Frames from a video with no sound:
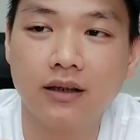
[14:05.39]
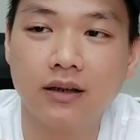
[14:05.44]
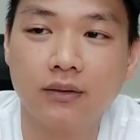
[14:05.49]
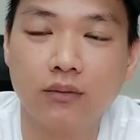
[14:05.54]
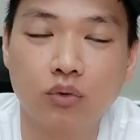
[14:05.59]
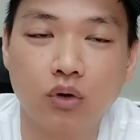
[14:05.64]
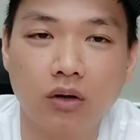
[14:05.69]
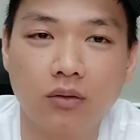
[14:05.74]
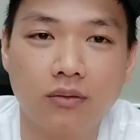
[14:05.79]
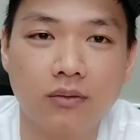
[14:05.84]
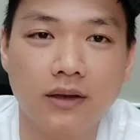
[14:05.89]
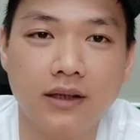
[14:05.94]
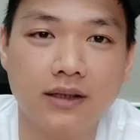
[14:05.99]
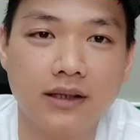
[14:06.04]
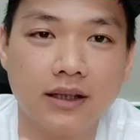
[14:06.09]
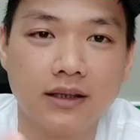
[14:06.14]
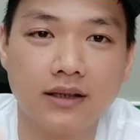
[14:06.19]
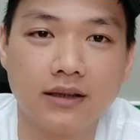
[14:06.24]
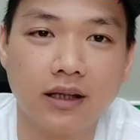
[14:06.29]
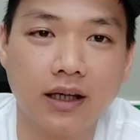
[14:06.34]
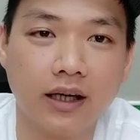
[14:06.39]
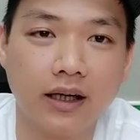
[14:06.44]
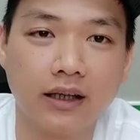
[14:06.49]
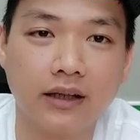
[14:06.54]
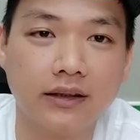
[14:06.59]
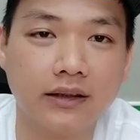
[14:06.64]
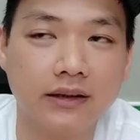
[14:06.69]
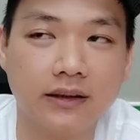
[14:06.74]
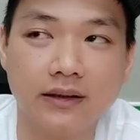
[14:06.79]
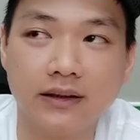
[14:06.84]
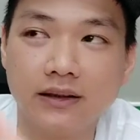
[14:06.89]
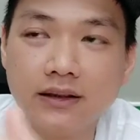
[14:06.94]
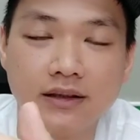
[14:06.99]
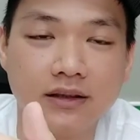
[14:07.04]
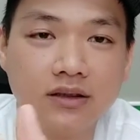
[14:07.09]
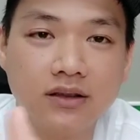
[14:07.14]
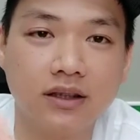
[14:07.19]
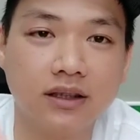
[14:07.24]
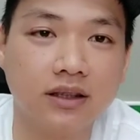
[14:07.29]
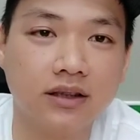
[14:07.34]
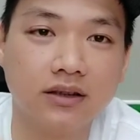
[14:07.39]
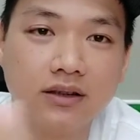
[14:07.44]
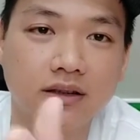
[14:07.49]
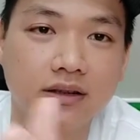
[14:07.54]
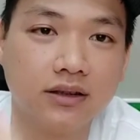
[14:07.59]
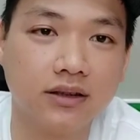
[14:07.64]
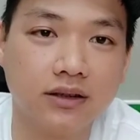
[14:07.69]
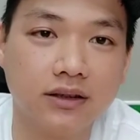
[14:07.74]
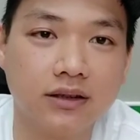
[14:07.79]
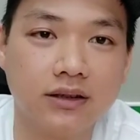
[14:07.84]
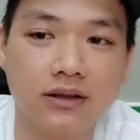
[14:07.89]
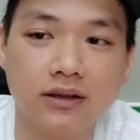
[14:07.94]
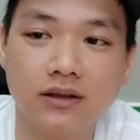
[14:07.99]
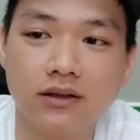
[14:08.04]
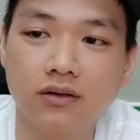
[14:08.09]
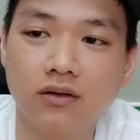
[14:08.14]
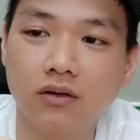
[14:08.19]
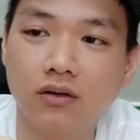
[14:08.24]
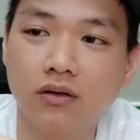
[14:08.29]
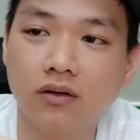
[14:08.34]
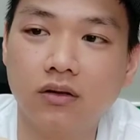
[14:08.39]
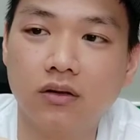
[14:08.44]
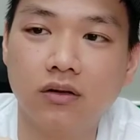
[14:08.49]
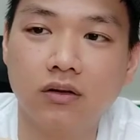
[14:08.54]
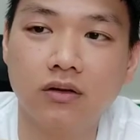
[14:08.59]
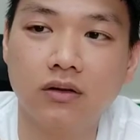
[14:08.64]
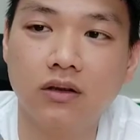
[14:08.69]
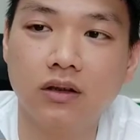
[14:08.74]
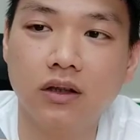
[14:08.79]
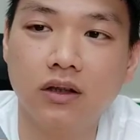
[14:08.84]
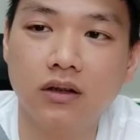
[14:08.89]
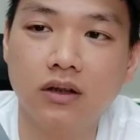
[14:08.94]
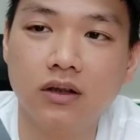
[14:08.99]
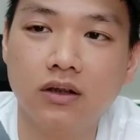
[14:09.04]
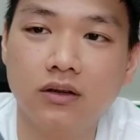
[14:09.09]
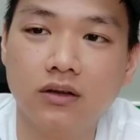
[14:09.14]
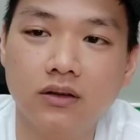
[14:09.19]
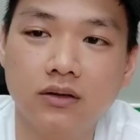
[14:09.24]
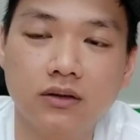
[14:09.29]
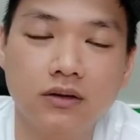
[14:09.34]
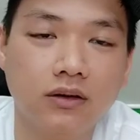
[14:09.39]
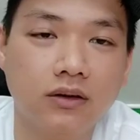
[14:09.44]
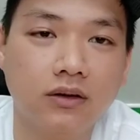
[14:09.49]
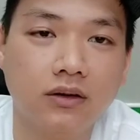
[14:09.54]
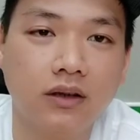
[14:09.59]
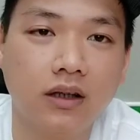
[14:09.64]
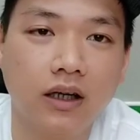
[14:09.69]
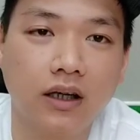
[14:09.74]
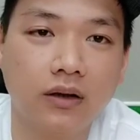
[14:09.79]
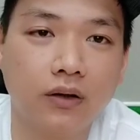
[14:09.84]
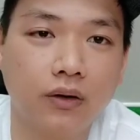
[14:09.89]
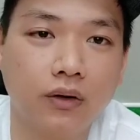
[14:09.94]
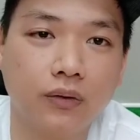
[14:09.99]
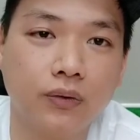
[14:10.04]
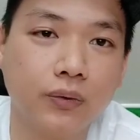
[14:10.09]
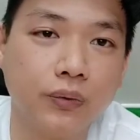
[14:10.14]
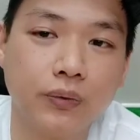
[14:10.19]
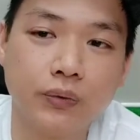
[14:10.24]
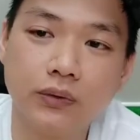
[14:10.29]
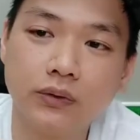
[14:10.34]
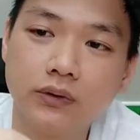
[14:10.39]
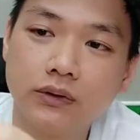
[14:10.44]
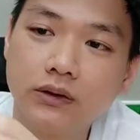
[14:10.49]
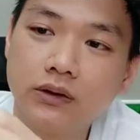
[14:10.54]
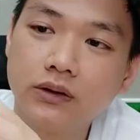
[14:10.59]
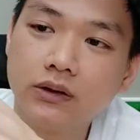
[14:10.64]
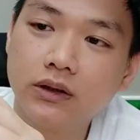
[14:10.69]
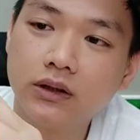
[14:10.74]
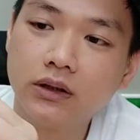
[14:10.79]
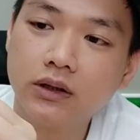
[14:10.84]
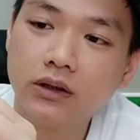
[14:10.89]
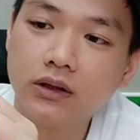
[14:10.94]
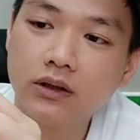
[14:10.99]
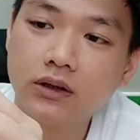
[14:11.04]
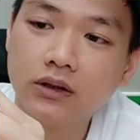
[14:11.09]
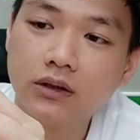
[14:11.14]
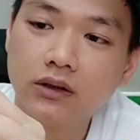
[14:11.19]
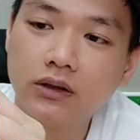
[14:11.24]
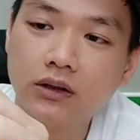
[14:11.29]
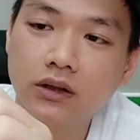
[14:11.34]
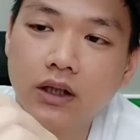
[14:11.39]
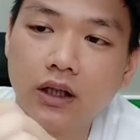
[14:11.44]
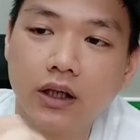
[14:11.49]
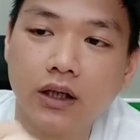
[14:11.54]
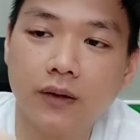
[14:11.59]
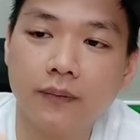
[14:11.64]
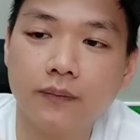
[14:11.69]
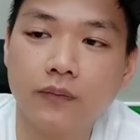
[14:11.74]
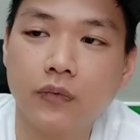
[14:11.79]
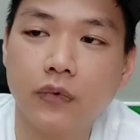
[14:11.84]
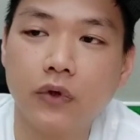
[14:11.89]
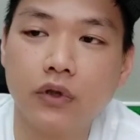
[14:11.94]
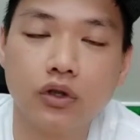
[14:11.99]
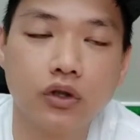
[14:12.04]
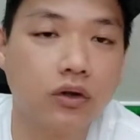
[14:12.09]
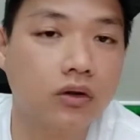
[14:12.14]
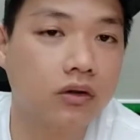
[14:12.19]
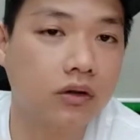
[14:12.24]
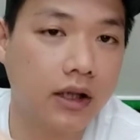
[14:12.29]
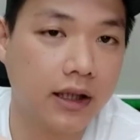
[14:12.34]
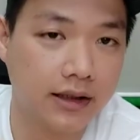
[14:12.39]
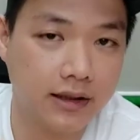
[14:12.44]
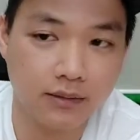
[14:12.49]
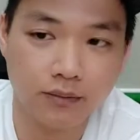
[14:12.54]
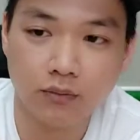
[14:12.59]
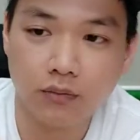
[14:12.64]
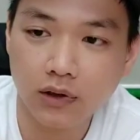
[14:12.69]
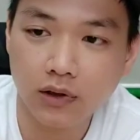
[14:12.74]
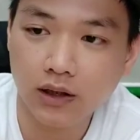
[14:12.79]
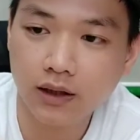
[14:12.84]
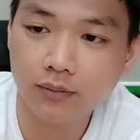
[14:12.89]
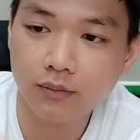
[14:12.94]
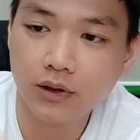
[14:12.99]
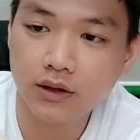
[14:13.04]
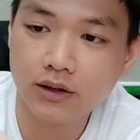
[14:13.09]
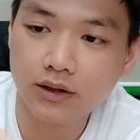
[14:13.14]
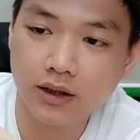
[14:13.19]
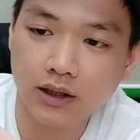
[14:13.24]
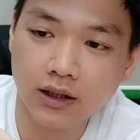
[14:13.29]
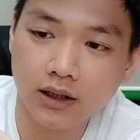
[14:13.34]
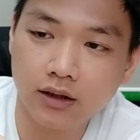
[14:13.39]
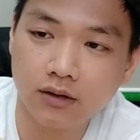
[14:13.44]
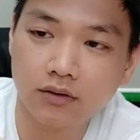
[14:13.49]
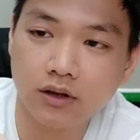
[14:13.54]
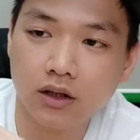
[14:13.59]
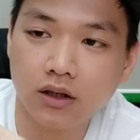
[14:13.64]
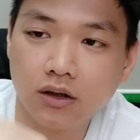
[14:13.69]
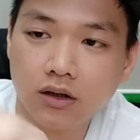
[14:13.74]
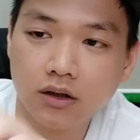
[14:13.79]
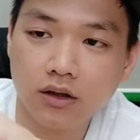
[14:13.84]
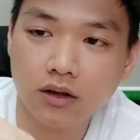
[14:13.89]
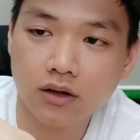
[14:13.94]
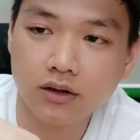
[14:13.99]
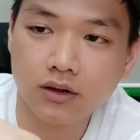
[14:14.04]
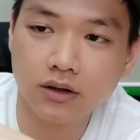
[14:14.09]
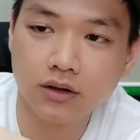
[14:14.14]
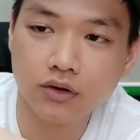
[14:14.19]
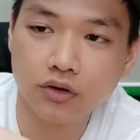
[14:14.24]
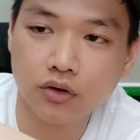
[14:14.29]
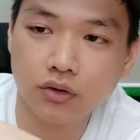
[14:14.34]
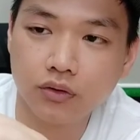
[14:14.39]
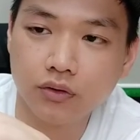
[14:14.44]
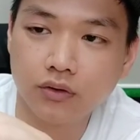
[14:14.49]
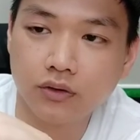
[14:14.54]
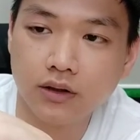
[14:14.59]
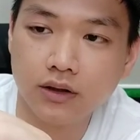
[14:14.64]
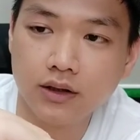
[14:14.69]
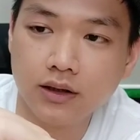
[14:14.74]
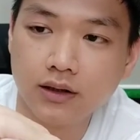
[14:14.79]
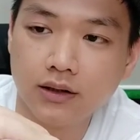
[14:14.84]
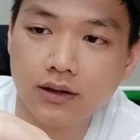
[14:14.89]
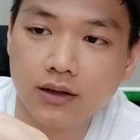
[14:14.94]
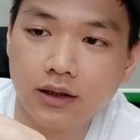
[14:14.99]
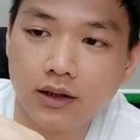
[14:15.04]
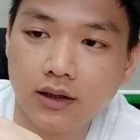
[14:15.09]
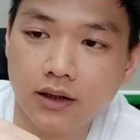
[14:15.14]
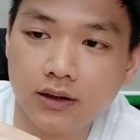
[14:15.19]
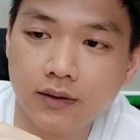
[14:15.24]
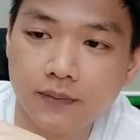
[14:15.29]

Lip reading: Probably just like stickers, or I don't know. Okay, so let me check out the cards and show you the inside.